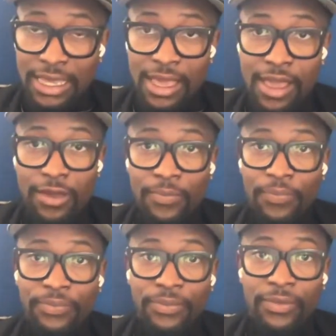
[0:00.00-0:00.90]

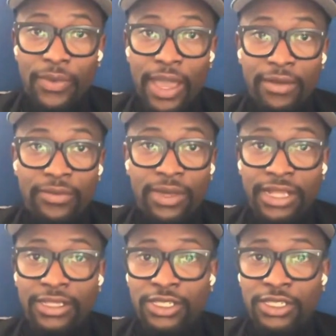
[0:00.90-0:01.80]
Um, I
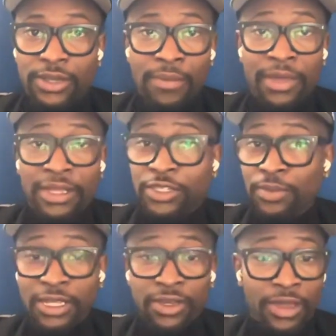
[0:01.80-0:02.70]
got I met so
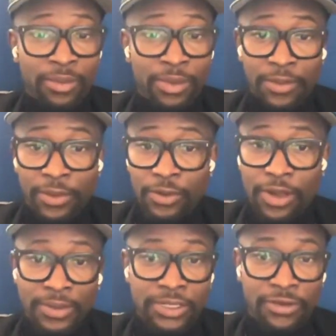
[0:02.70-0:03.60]
many great people who
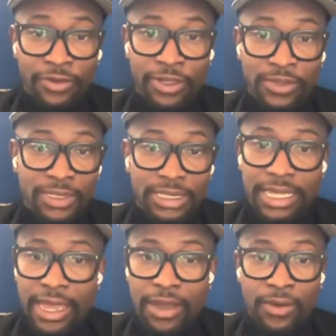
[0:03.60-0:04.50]
I'm still friends with
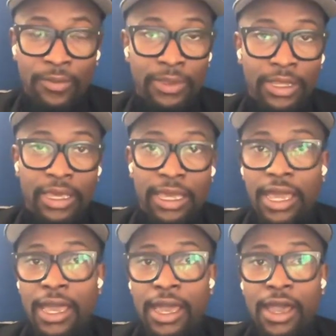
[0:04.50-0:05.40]
now.
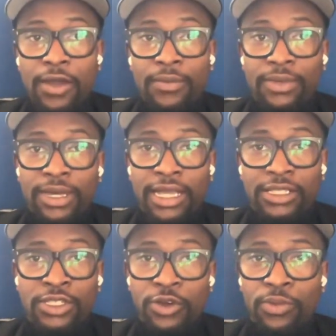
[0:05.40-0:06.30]
Um, got
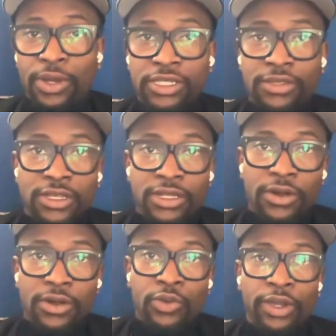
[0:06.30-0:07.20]
so much, you
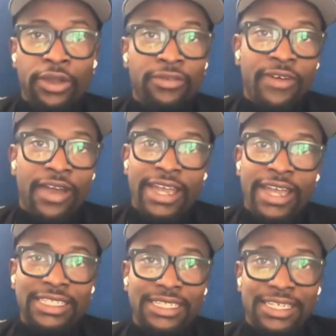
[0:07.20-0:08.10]
know, career
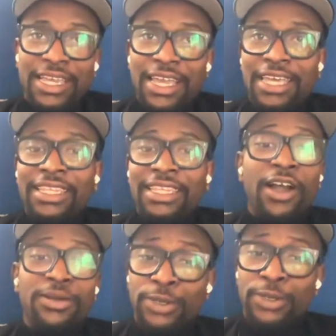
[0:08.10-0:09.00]
advice. They
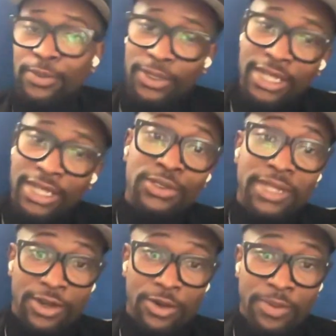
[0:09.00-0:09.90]
all straight up were like, "Do
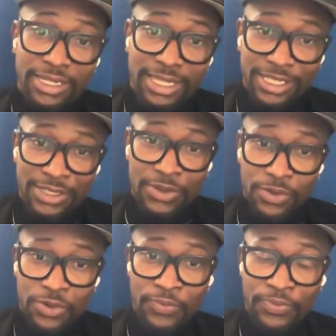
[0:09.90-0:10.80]
not go back to that
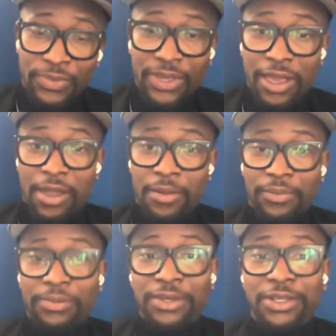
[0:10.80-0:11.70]
school.
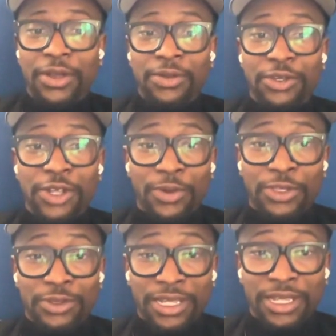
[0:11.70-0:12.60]
Um, you know, you know what
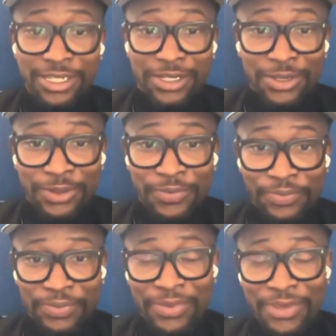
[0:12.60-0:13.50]
you need to do.
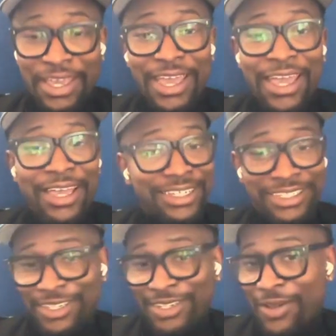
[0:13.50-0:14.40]

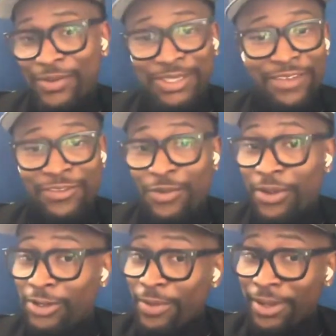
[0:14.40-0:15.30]
You know, if you
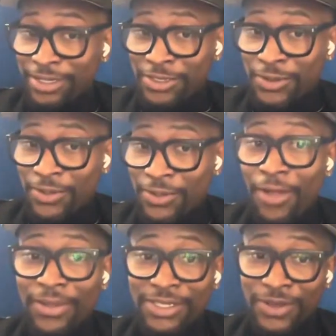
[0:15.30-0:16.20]
want to go back to school,
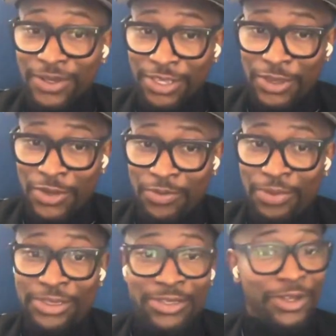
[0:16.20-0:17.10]
all that's on you.
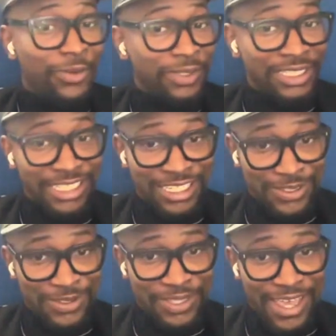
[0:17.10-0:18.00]
But you don't really
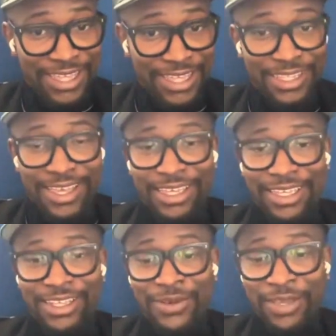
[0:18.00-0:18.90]
do that. Like,
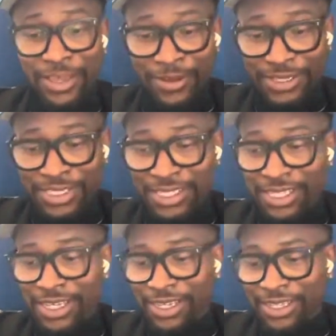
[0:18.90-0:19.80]
you know, here is
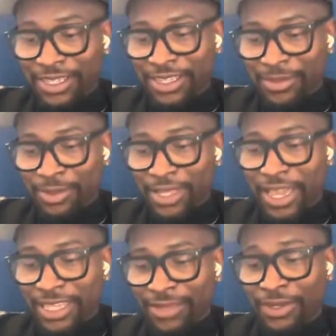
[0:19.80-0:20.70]
the the
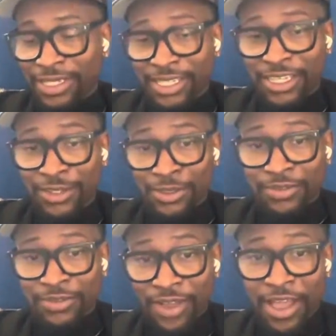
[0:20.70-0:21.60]
plan that we say you
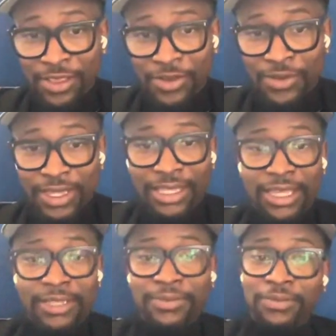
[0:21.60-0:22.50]
should follow, and
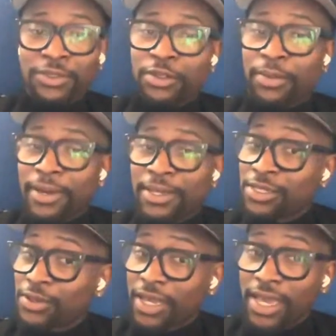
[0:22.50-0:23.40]
then do the best that
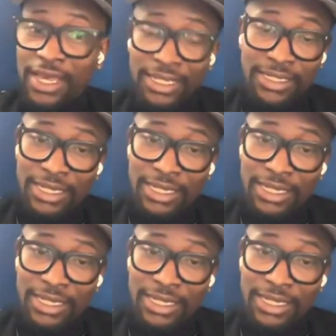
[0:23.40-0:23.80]
you can.